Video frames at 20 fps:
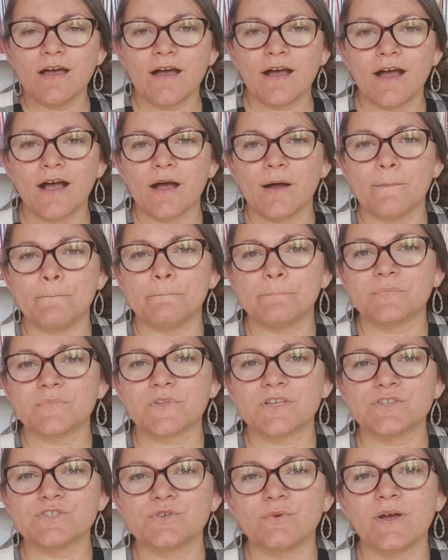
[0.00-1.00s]
Um,
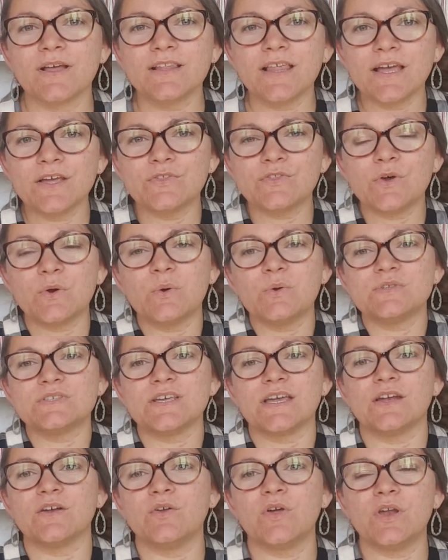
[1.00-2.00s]
so I like those,
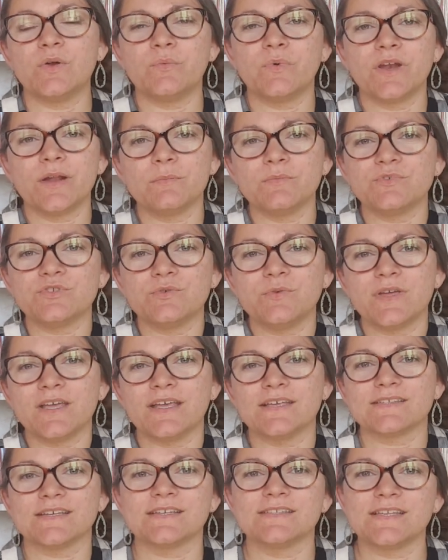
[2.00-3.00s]
and, and what I'm
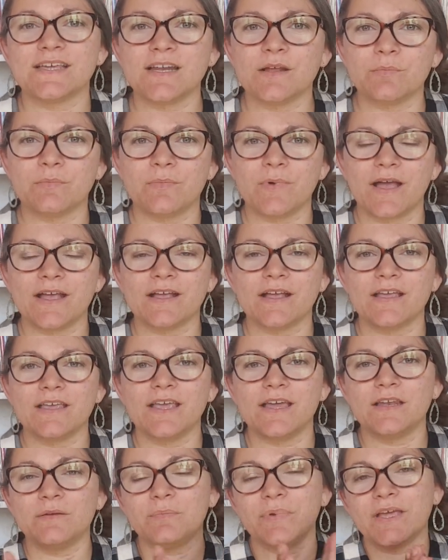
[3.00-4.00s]
doing is I set up, I
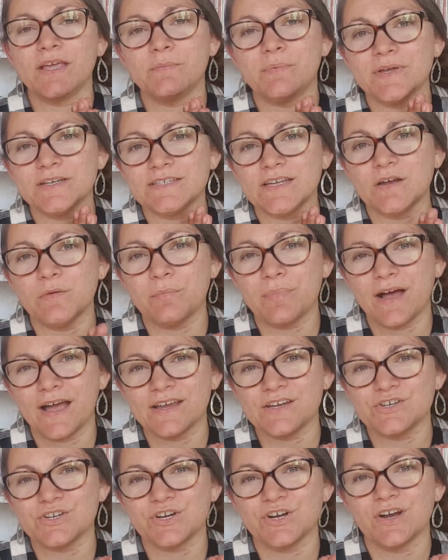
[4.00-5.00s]
hit, he picked out a
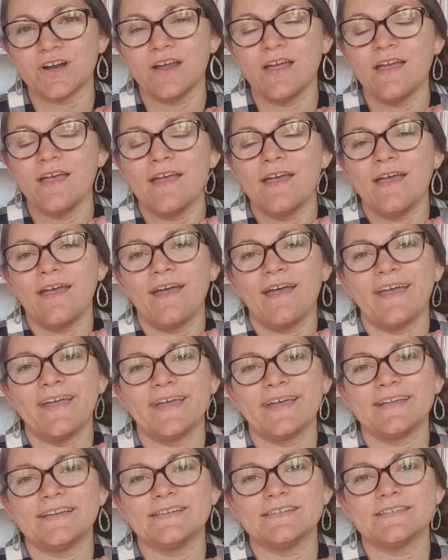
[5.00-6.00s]
binder,
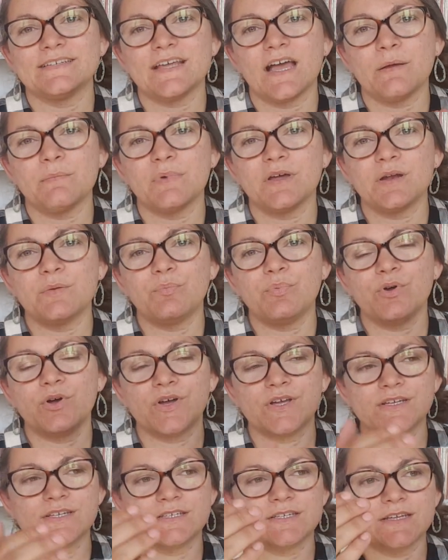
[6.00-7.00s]
and I'm going to
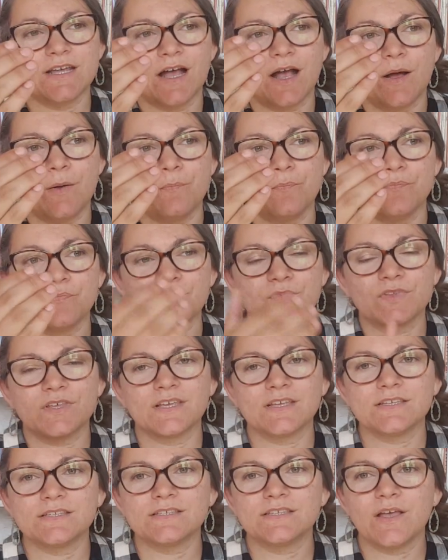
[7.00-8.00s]
put um,
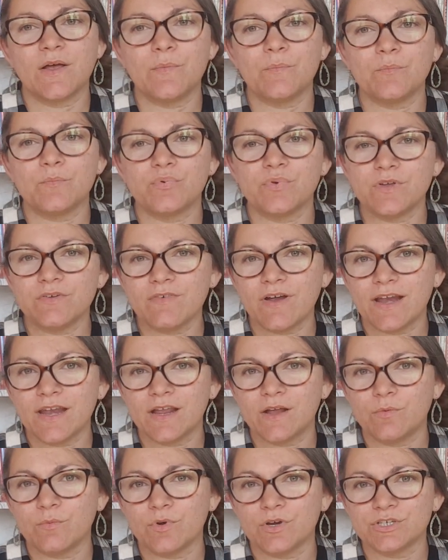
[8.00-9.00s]
some
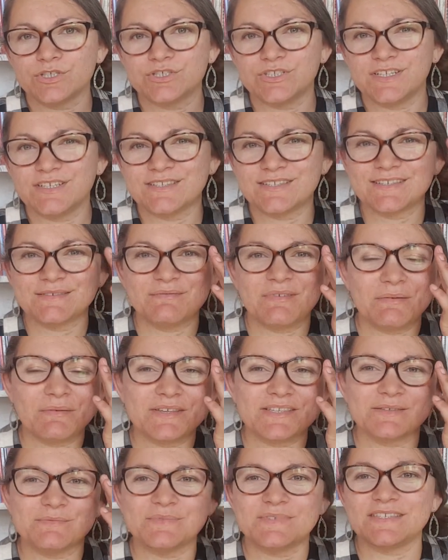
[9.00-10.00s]
pre-writing worksheets,
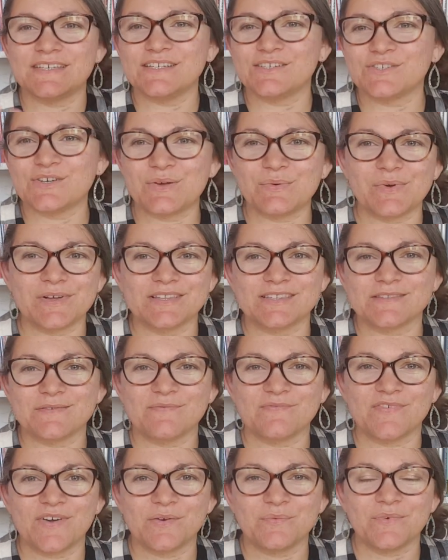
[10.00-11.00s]
maybe some seasonal ones,
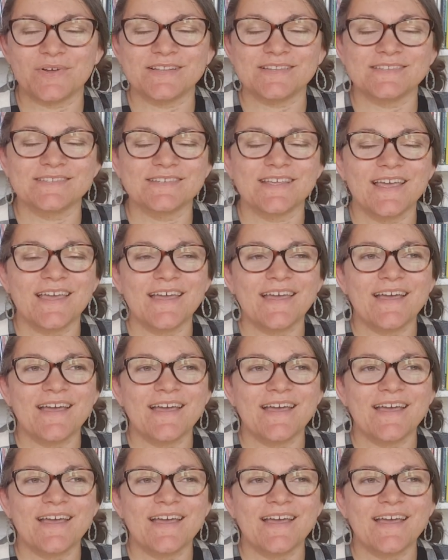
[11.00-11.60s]
some fun ones.